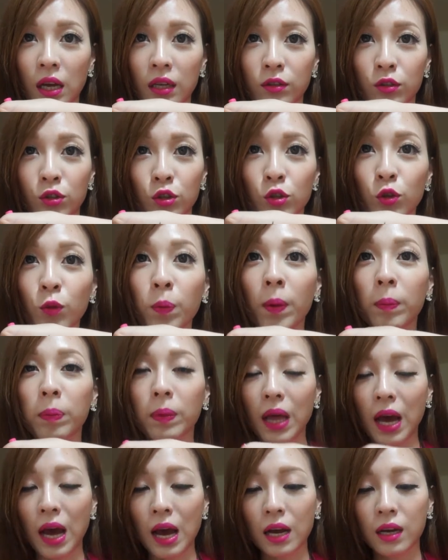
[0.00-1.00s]
and super
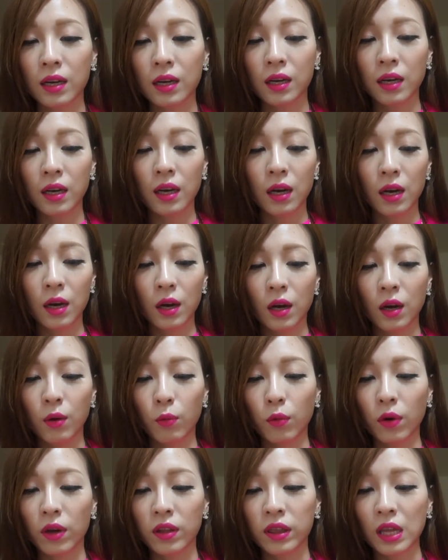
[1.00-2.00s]
black
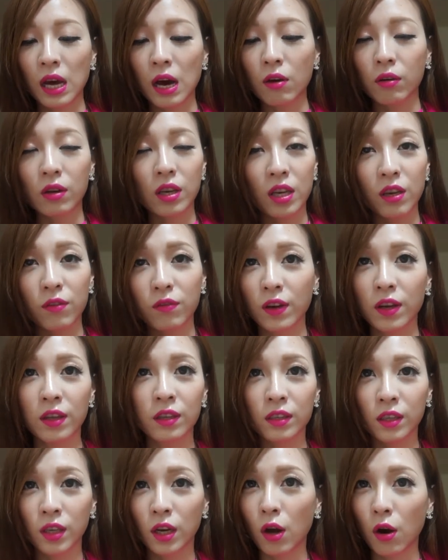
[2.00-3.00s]
without
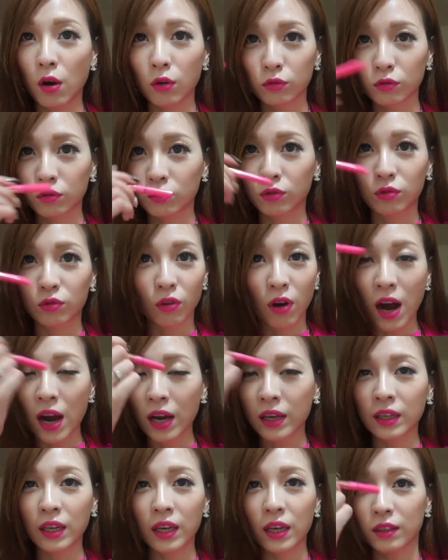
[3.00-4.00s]
even, you know,
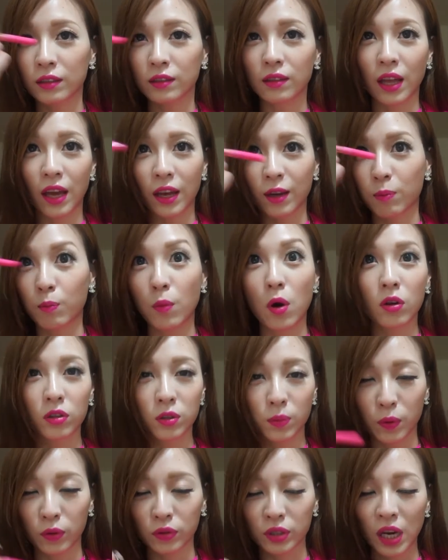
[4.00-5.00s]
drawing it, like,
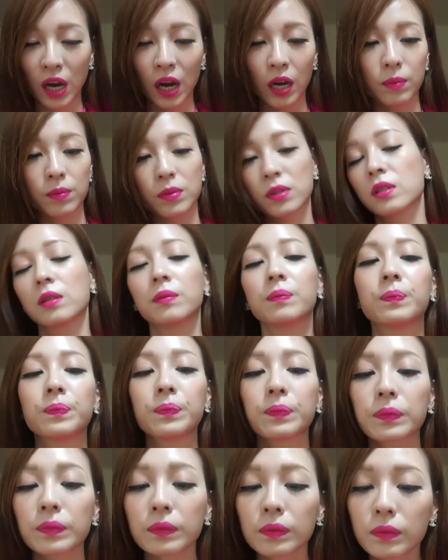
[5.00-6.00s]
multiple times.
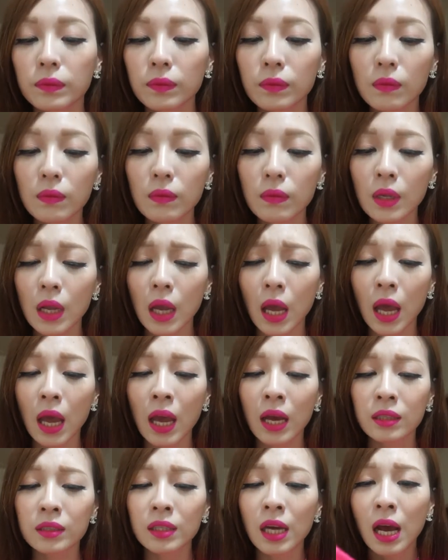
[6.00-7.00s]

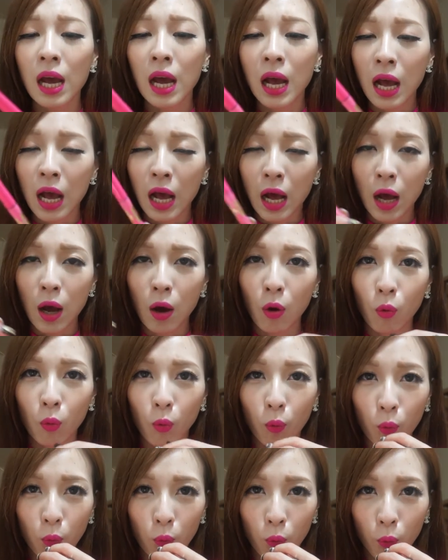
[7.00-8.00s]
And
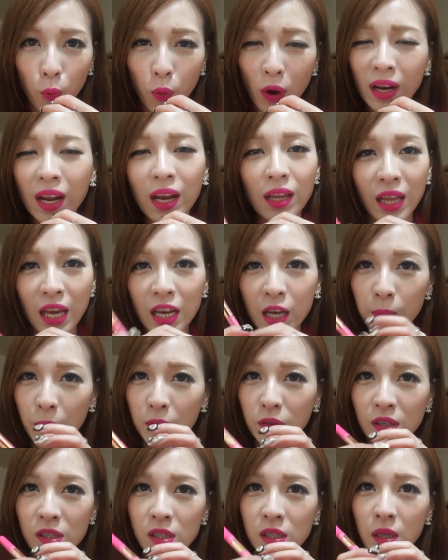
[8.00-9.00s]
what I like
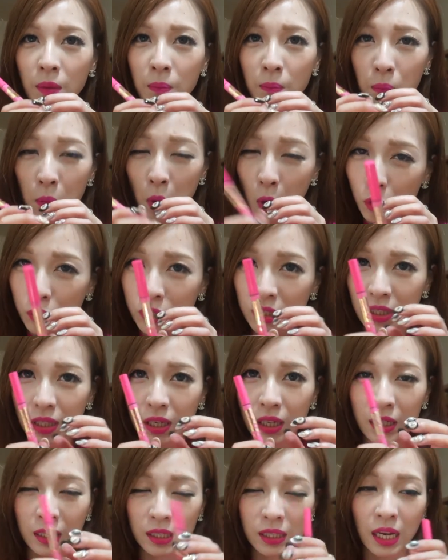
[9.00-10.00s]
about this the
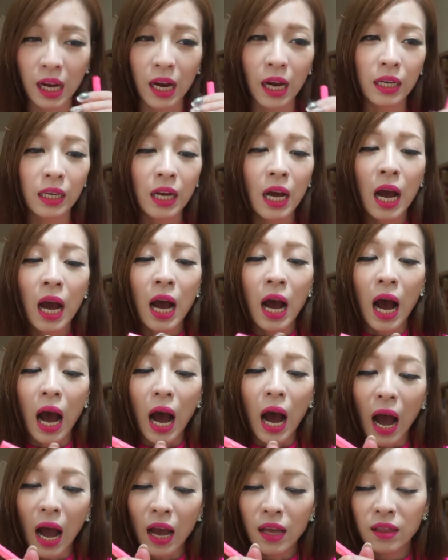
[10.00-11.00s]
most is that
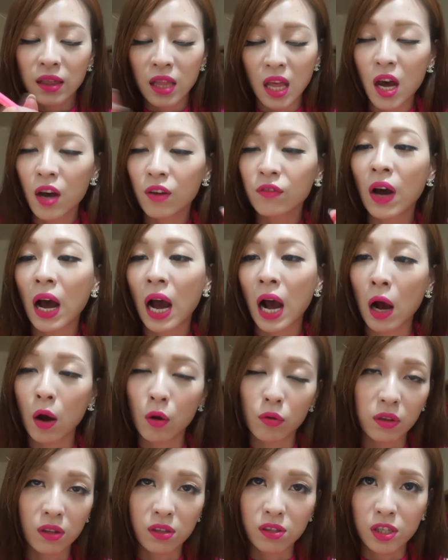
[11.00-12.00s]
I love
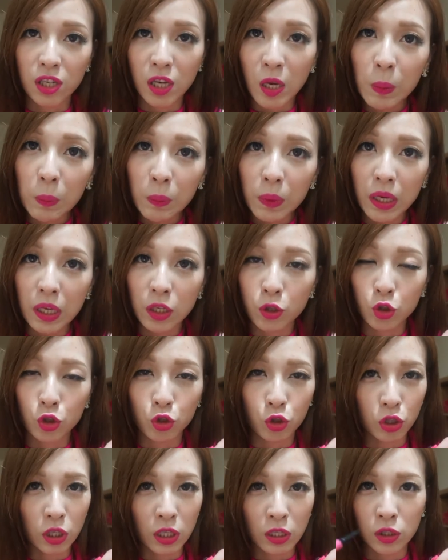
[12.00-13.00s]
how the tip
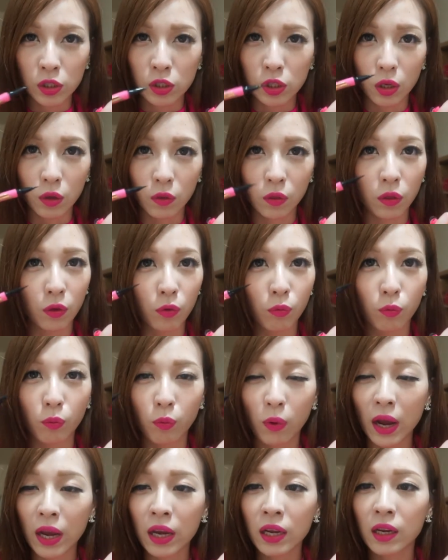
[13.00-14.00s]
is just the
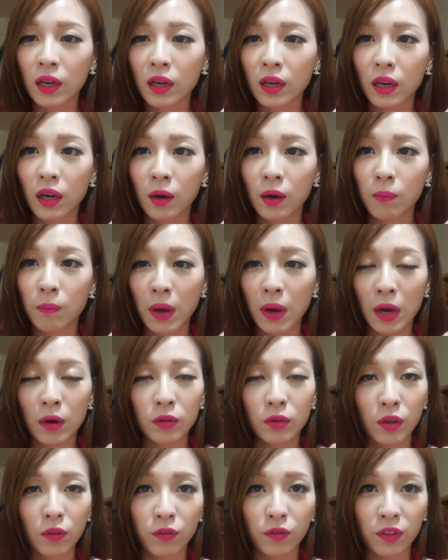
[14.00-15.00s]
right
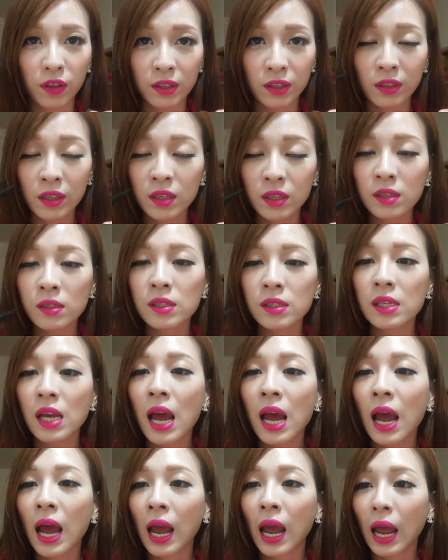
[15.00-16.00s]
amount of
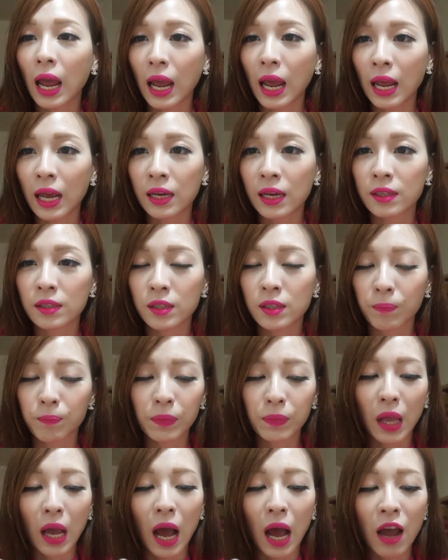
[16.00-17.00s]
thinness, and
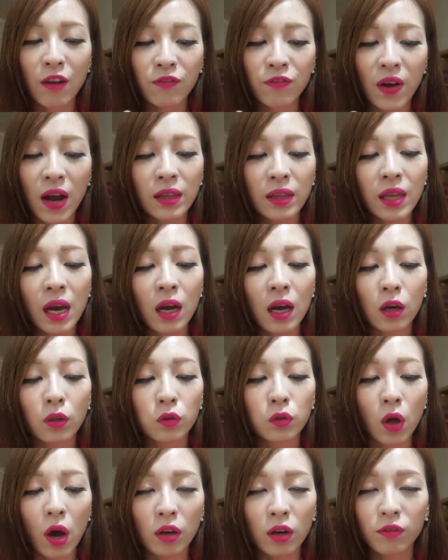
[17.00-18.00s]
I find that
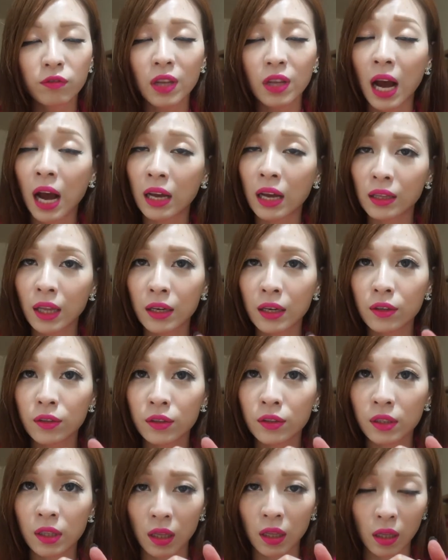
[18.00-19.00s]
a lot of the
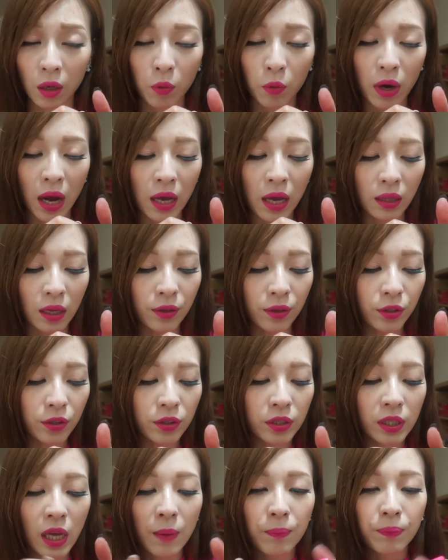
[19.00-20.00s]
eyeliners, the liquid
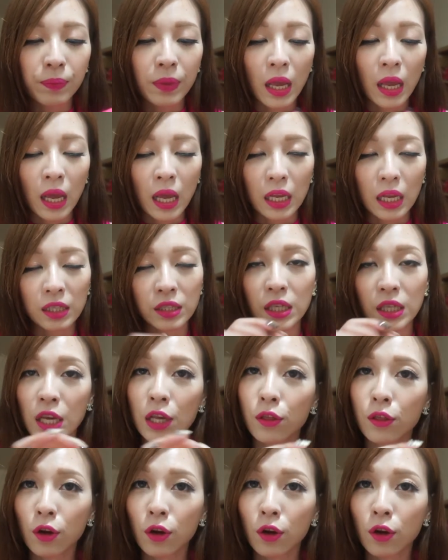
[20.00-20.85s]
eyeliners, it's